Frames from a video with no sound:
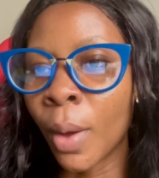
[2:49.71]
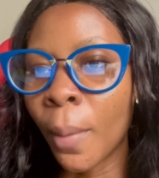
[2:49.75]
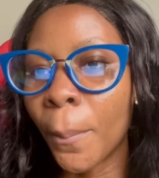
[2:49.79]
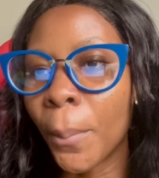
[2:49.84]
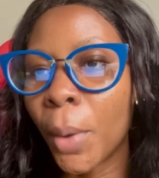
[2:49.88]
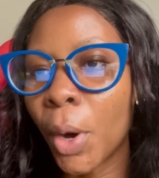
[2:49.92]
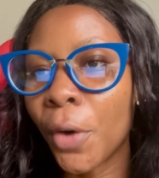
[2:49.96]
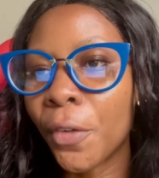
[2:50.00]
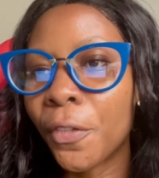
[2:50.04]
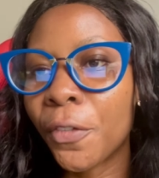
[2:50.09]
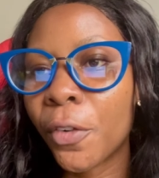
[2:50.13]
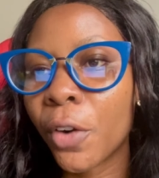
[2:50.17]

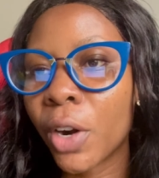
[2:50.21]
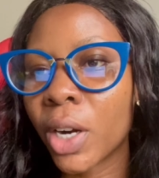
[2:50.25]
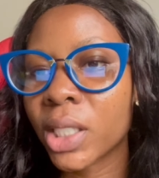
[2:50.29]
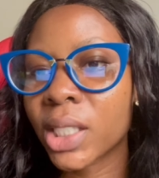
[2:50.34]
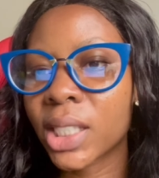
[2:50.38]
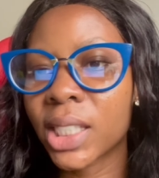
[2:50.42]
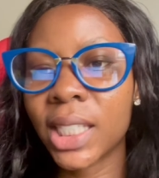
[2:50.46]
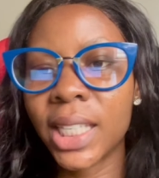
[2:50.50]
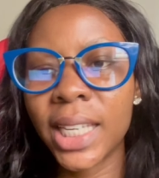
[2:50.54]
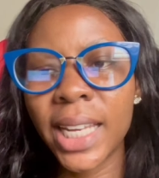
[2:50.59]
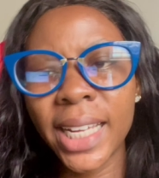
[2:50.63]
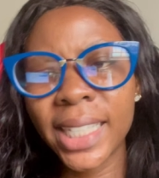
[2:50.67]
But
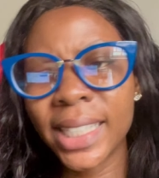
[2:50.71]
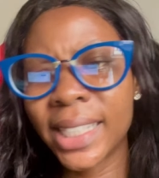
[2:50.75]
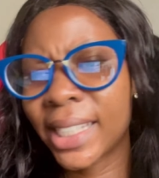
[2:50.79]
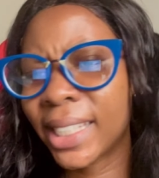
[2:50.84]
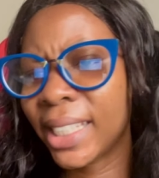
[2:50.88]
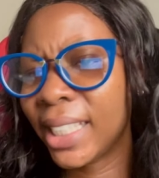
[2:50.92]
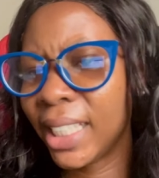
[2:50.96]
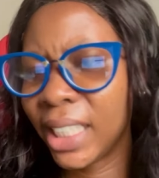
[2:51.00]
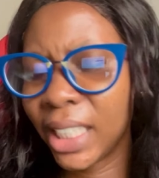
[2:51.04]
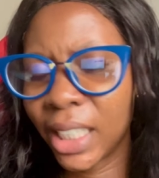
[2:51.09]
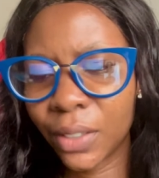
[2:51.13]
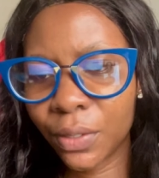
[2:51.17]
first, let's
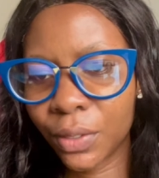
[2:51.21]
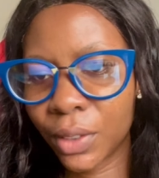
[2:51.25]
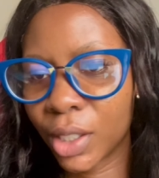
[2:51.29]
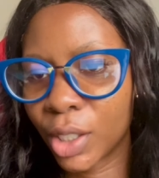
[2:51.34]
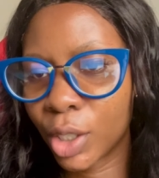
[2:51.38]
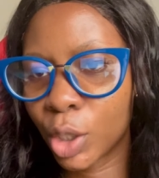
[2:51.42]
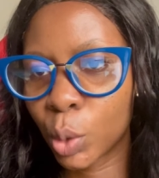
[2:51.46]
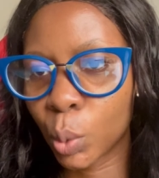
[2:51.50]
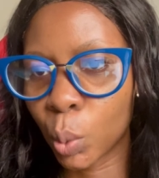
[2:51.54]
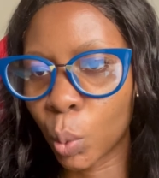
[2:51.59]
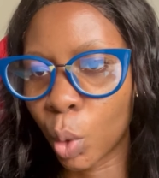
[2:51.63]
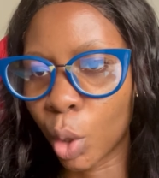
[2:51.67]
see if
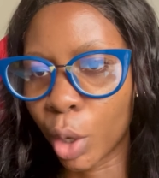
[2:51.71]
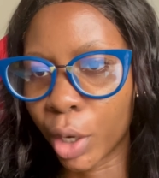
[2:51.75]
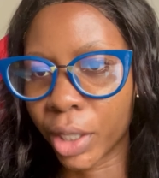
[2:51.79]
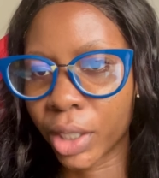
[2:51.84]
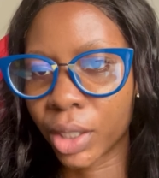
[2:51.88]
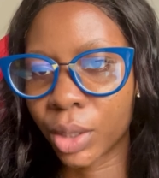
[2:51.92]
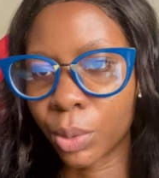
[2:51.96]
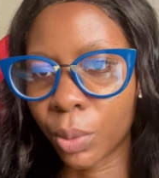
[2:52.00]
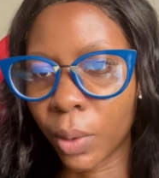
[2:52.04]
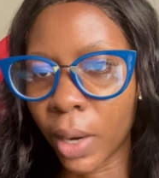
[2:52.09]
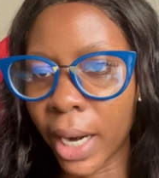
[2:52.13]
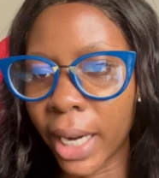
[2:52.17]
this
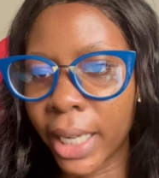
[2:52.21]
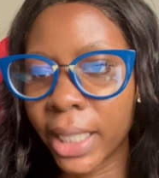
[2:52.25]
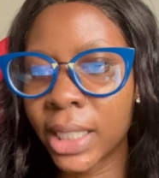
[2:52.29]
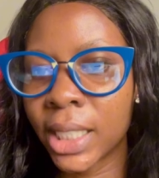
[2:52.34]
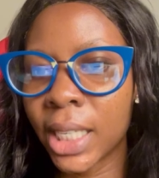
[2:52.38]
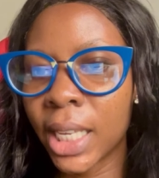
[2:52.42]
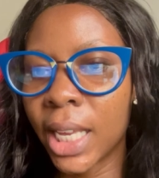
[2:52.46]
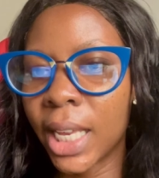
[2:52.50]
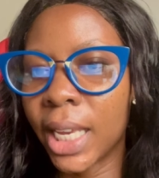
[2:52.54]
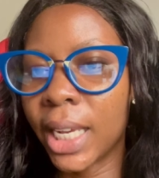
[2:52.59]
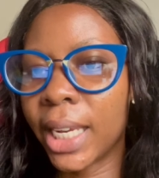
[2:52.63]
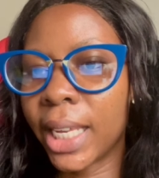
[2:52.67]
works, right?
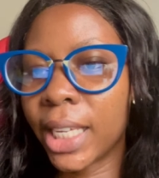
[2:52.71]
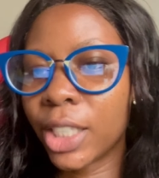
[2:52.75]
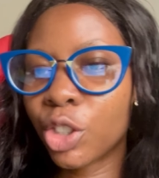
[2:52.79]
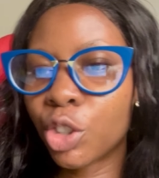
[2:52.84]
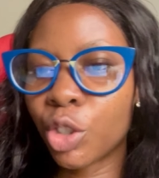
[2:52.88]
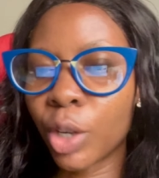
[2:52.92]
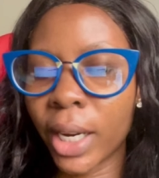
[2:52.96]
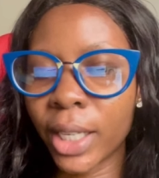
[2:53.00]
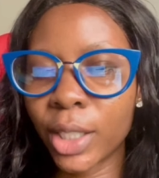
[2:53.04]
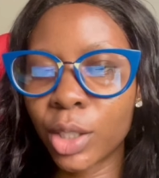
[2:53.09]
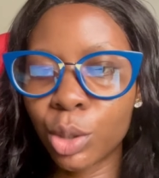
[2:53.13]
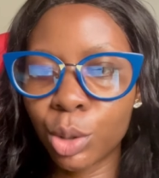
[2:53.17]
Let's
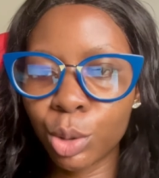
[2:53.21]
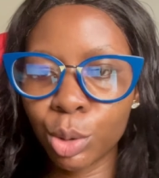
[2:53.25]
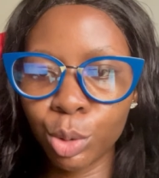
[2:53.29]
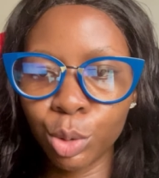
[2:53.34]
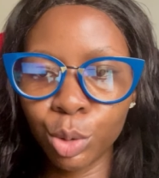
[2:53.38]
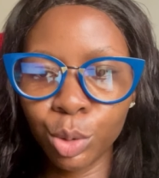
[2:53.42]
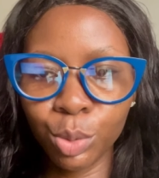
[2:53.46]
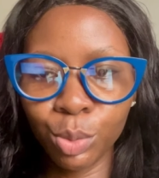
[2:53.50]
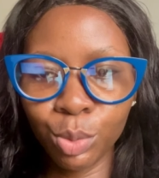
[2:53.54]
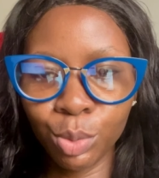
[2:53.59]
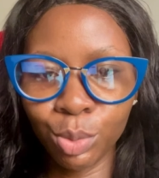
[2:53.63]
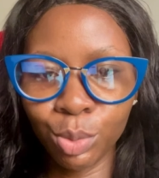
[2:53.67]
try to